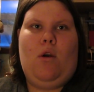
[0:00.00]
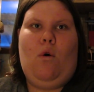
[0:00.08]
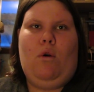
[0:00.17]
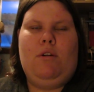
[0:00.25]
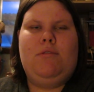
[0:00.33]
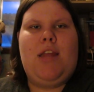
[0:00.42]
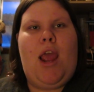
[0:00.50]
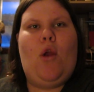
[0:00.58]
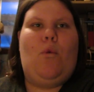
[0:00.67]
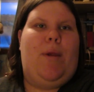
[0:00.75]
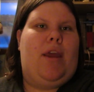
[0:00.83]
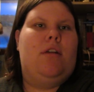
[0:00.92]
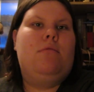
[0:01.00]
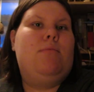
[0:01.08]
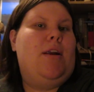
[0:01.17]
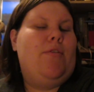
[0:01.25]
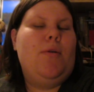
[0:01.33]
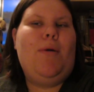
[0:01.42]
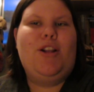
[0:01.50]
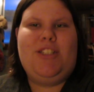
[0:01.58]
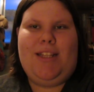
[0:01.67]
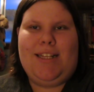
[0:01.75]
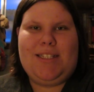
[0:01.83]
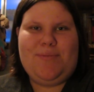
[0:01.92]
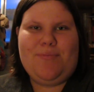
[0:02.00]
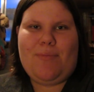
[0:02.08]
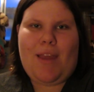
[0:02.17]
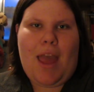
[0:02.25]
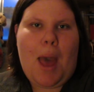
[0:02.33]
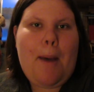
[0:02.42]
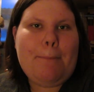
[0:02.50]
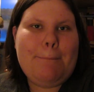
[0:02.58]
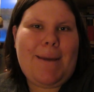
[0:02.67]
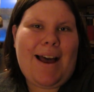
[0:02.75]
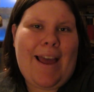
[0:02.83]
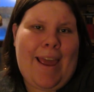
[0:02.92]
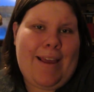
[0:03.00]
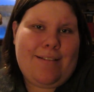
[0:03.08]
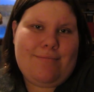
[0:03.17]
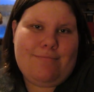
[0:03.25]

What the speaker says: or day or weekend or whenever you're watching this. Bye.